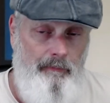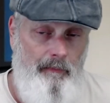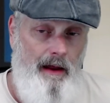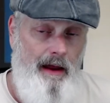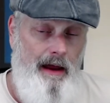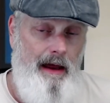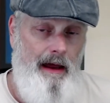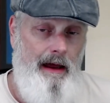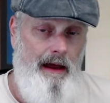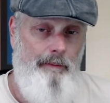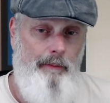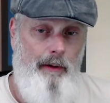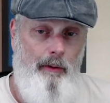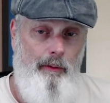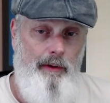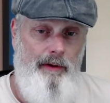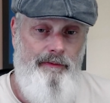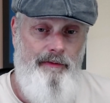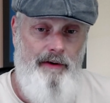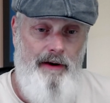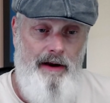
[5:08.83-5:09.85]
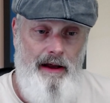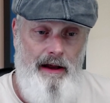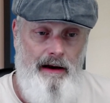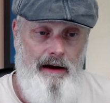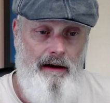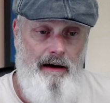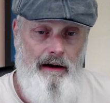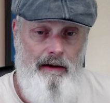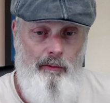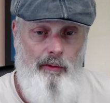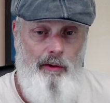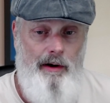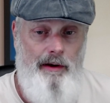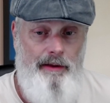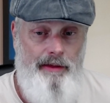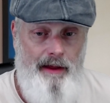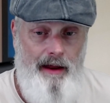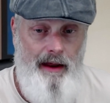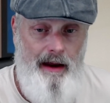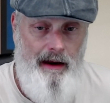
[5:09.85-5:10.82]
But we forget one
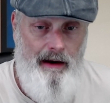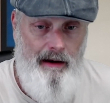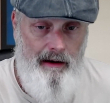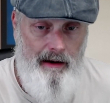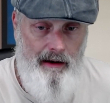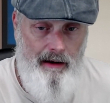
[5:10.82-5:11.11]
thing.